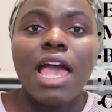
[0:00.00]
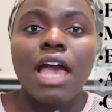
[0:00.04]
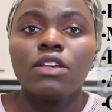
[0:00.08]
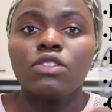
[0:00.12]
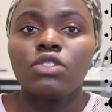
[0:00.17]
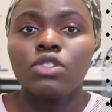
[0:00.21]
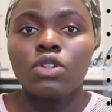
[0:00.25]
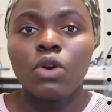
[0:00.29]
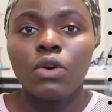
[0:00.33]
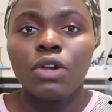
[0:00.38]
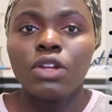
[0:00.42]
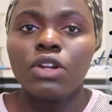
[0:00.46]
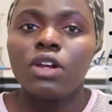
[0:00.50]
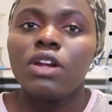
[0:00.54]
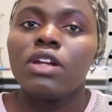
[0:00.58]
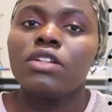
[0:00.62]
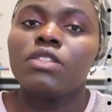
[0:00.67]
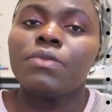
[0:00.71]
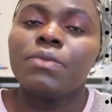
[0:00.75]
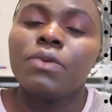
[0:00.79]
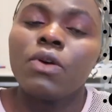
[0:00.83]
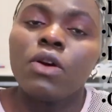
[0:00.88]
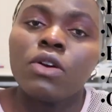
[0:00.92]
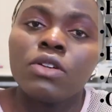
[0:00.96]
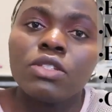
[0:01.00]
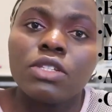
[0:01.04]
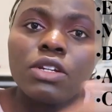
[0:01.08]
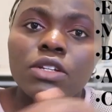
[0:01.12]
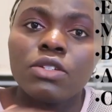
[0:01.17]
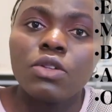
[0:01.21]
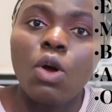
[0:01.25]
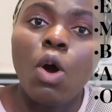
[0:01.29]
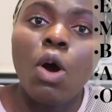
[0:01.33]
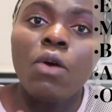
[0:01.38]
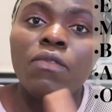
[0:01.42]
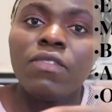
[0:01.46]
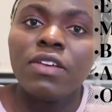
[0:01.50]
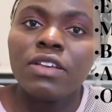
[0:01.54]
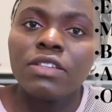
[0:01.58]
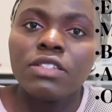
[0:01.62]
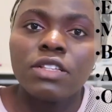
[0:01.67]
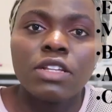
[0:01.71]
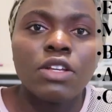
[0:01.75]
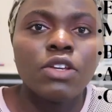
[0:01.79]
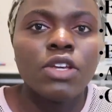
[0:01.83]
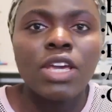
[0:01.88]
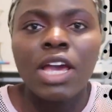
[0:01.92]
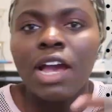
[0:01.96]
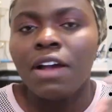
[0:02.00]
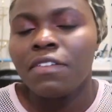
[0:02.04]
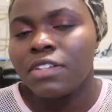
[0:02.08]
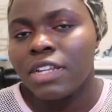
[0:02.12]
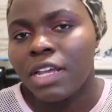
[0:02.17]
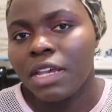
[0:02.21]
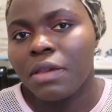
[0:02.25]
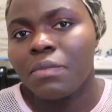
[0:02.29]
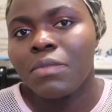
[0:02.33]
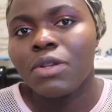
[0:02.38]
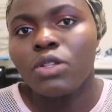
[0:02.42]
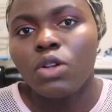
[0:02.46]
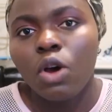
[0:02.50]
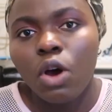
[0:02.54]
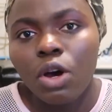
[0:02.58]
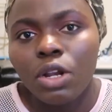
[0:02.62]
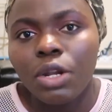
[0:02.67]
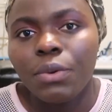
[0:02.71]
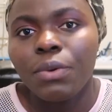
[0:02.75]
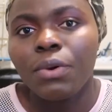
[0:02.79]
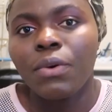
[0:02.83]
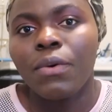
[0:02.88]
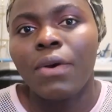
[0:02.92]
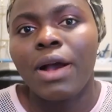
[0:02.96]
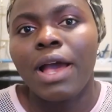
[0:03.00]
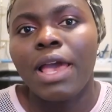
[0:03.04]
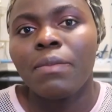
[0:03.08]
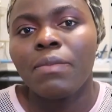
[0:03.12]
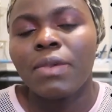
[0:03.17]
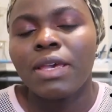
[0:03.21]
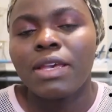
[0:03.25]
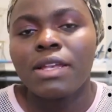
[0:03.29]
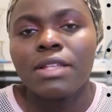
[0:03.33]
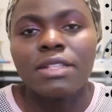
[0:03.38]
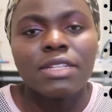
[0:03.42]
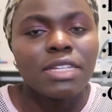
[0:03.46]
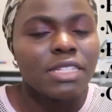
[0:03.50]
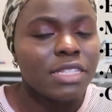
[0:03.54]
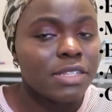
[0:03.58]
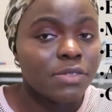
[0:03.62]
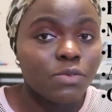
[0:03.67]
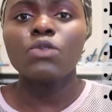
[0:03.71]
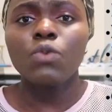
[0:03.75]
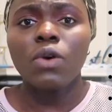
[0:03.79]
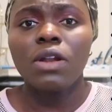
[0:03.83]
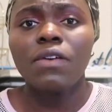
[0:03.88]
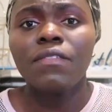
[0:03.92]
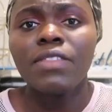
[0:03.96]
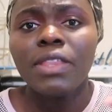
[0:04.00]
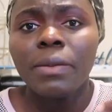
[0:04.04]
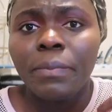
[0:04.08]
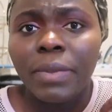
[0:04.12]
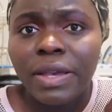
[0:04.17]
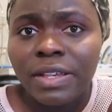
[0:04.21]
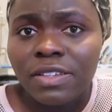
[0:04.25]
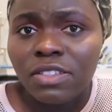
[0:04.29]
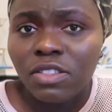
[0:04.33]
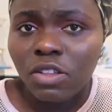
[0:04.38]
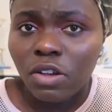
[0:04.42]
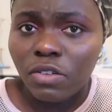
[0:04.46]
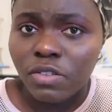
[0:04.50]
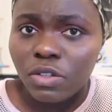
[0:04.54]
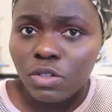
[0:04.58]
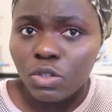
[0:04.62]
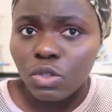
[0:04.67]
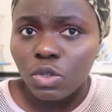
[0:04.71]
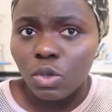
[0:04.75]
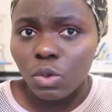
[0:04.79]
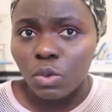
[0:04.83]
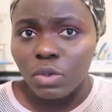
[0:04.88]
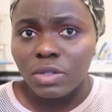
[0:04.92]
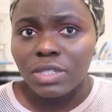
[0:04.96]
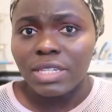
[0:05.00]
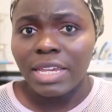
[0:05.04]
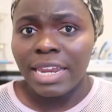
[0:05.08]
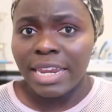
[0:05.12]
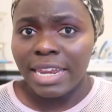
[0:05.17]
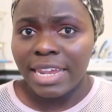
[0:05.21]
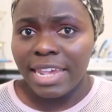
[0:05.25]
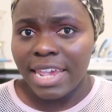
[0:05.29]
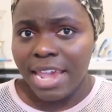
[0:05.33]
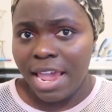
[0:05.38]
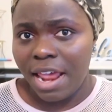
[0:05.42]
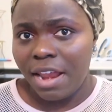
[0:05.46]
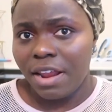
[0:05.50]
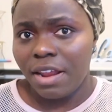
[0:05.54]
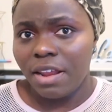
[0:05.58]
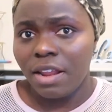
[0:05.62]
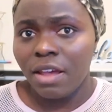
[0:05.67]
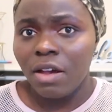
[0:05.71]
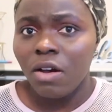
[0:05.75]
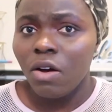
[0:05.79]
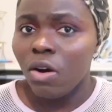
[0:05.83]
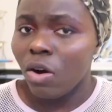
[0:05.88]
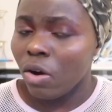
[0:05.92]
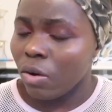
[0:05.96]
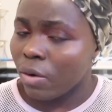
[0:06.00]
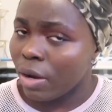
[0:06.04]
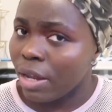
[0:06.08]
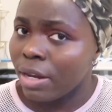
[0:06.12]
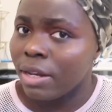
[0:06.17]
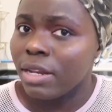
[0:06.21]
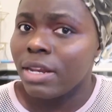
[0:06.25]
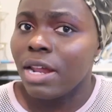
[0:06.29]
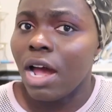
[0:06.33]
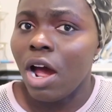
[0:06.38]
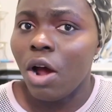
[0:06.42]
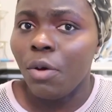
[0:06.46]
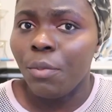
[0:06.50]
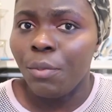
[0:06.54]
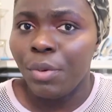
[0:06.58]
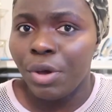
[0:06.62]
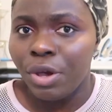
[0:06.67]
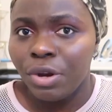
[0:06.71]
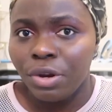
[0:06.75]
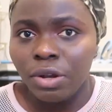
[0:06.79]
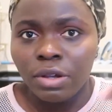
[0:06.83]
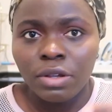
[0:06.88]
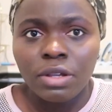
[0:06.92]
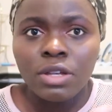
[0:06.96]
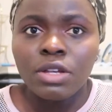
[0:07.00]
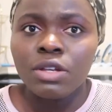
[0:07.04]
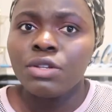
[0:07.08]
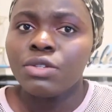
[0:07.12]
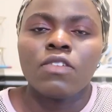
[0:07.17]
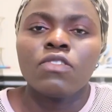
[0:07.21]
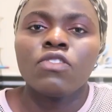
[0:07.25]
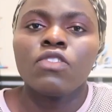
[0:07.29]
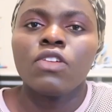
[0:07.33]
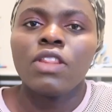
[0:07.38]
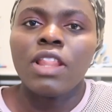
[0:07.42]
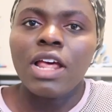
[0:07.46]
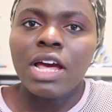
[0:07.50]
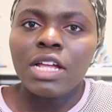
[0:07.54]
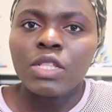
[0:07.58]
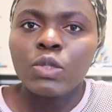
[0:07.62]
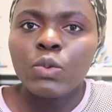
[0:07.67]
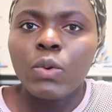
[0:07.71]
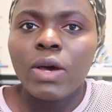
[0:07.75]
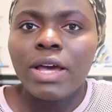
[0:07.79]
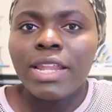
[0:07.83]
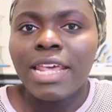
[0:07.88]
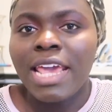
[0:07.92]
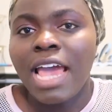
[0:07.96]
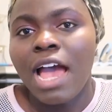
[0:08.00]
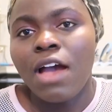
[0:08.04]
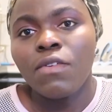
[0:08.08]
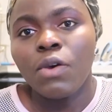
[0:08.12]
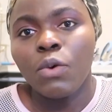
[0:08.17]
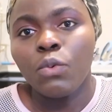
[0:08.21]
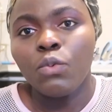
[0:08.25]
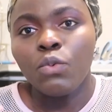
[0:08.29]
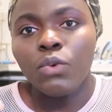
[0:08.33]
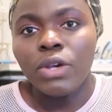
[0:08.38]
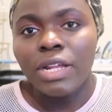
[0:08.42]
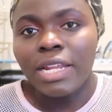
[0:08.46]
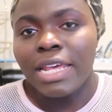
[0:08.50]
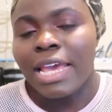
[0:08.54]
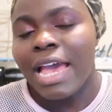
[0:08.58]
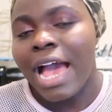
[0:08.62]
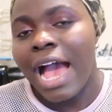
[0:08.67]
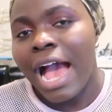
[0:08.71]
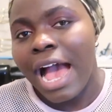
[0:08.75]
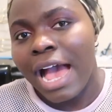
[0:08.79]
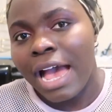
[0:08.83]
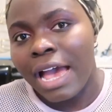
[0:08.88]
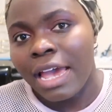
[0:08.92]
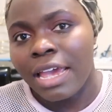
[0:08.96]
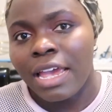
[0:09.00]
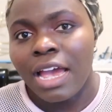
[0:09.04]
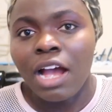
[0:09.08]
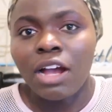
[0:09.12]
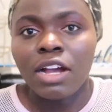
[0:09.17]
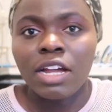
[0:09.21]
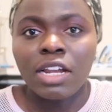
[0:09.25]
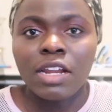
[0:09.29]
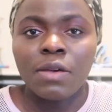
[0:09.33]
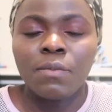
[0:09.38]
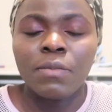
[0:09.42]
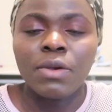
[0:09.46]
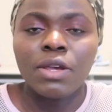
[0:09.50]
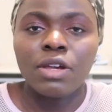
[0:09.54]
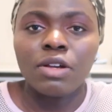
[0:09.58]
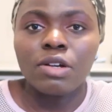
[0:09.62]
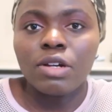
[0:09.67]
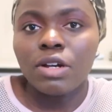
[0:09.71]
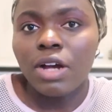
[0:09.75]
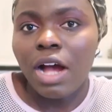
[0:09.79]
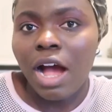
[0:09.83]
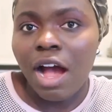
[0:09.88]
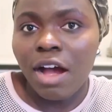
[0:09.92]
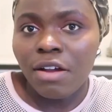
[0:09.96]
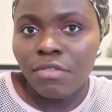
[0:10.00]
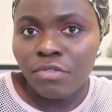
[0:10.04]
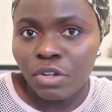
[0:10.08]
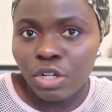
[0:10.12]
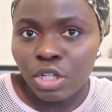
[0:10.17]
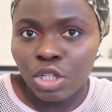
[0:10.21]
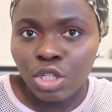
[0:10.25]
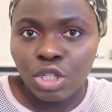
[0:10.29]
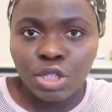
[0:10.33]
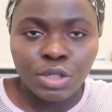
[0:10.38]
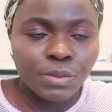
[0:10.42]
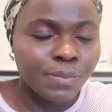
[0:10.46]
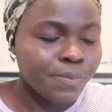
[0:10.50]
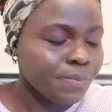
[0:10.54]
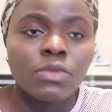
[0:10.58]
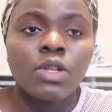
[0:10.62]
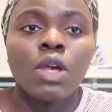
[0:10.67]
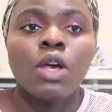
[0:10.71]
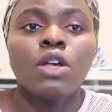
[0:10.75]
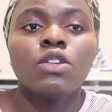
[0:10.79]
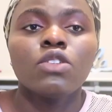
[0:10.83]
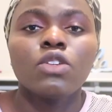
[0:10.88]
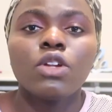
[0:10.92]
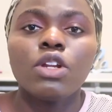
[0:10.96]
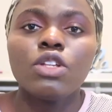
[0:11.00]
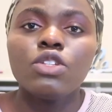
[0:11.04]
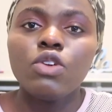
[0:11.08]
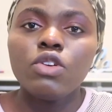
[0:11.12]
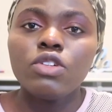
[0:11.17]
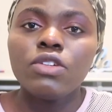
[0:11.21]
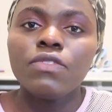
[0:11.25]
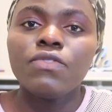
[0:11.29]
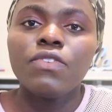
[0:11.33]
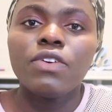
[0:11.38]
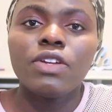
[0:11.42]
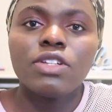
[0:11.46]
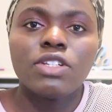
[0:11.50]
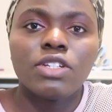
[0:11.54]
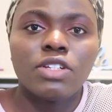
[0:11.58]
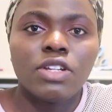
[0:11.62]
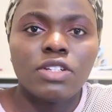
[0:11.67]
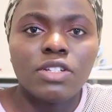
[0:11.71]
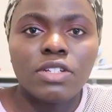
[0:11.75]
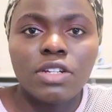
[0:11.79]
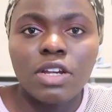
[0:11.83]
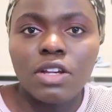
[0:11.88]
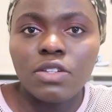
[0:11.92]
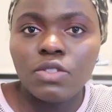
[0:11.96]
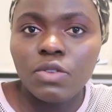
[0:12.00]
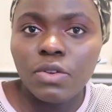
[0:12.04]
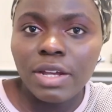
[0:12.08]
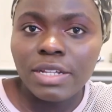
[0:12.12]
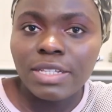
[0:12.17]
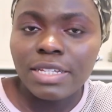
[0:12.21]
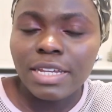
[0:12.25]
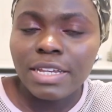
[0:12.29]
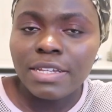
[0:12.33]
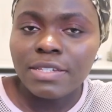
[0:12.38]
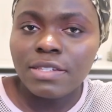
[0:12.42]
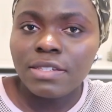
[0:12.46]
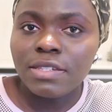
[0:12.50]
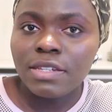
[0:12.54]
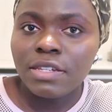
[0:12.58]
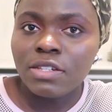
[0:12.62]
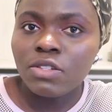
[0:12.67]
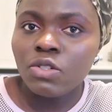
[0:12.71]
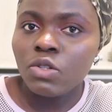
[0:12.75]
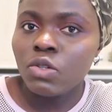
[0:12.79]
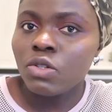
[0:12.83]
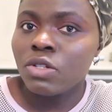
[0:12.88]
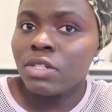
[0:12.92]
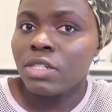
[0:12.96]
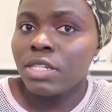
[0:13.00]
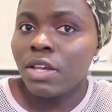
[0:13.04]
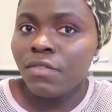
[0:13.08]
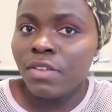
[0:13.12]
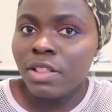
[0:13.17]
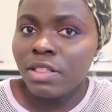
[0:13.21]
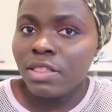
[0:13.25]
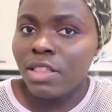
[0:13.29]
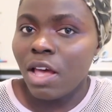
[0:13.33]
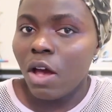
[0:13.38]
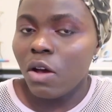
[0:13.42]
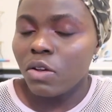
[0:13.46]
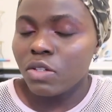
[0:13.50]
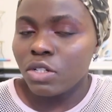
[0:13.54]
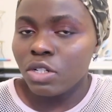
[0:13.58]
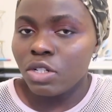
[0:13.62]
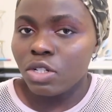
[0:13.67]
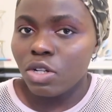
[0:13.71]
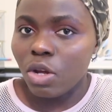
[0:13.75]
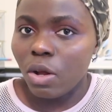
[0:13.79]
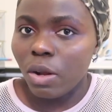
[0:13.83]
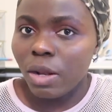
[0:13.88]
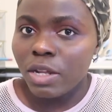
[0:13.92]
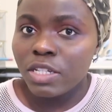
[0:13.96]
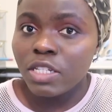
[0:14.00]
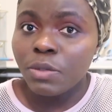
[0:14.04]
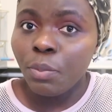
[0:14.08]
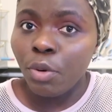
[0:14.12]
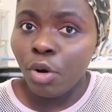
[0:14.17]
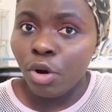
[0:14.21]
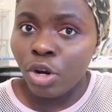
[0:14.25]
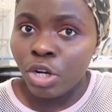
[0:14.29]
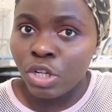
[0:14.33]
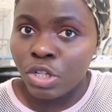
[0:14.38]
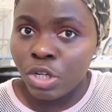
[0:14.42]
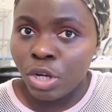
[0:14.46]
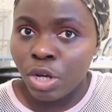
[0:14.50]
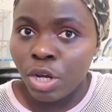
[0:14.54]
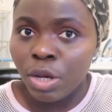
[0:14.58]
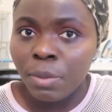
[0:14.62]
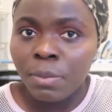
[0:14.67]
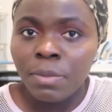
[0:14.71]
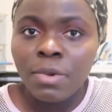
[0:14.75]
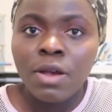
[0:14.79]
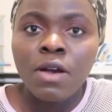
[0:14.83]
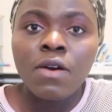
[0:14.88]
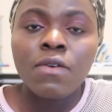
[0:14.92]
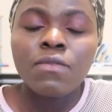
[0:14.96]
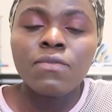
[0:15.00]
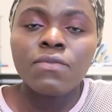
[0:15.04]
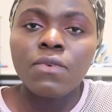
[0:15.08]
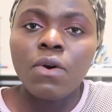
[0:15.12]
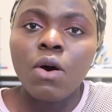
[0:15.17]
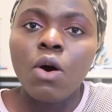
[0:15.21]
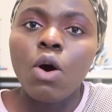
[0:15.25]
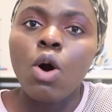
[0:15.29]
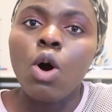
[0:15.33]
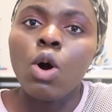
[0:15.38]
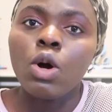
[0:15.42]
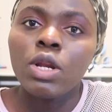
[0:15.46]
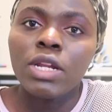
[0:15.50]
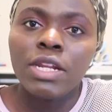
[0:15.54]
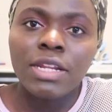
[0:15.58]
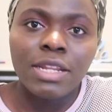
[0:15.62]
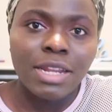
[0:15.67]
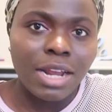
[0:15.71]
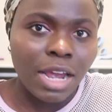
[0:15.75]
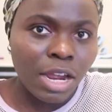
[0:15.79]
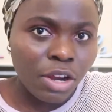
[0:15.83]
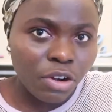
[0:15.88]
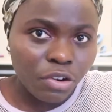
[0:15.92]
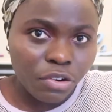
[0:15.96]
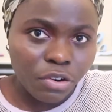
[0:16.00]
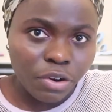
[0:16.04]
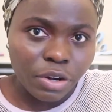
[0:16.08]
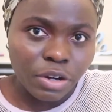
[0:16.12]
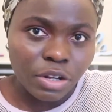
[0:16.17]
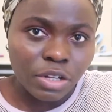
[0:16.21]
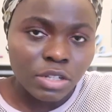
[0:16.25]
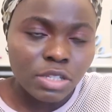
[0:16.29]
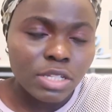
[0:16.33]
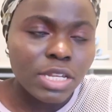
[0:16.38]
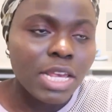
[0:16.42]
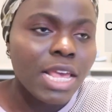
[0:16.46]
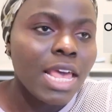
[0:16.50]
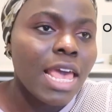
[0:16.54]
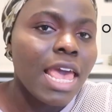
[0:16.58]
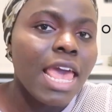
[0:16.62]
So in order to be considered, obviously you have to like meet all the requirements. It's one of the best nursing schools in Canada or in Alberta. So that's why they have a really high academic average. So the tuition for international students is six to seven thousand dollars per term for only 9 credits.